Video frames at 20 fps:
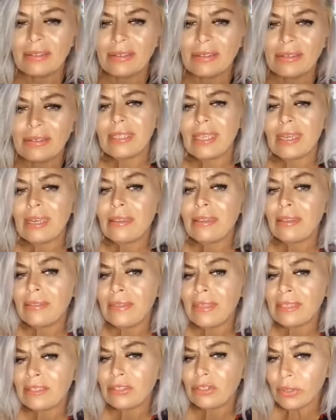
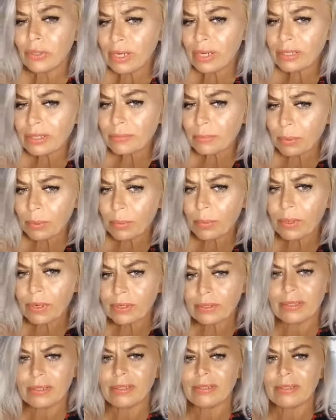they
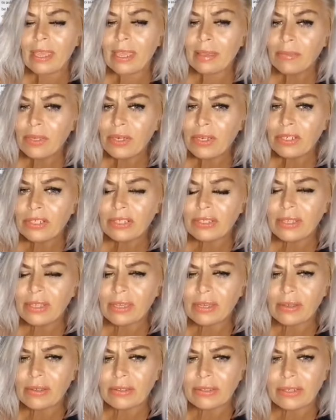transport ammunition that
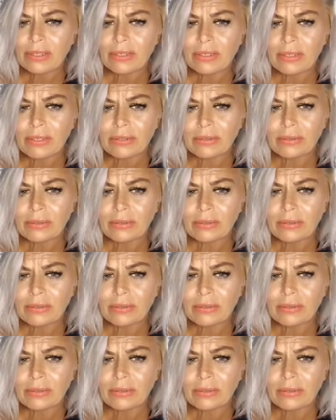constitute